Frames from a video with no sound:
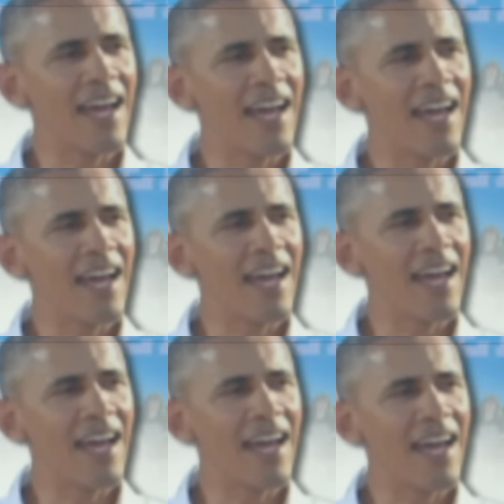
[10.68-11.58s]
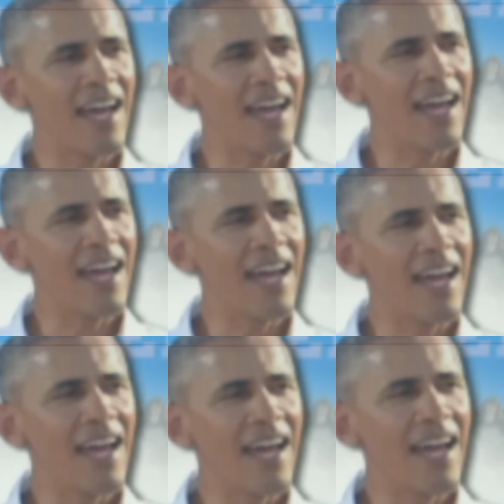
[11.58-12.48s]

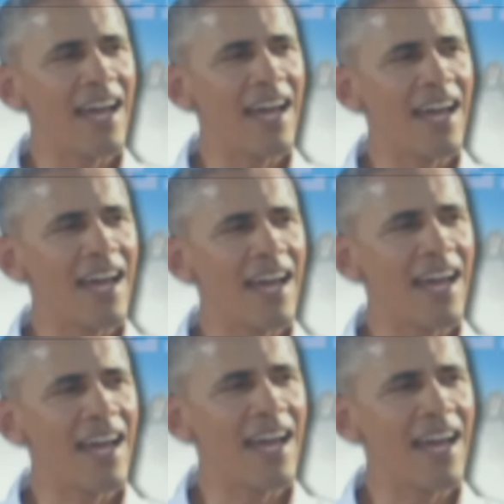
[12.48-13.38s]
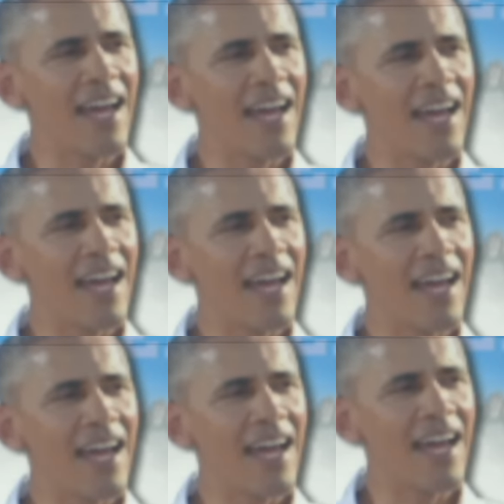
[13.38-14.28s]

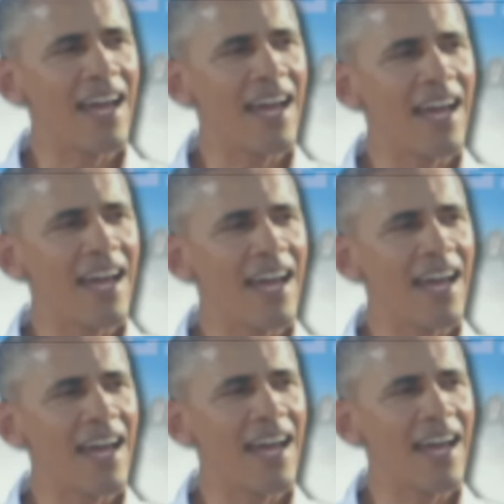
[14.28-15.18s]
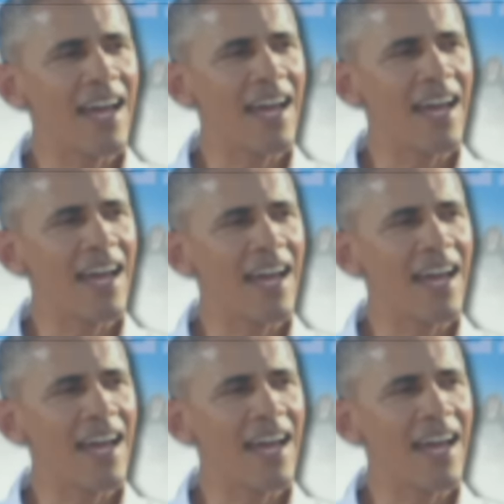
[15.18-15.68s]
(silent)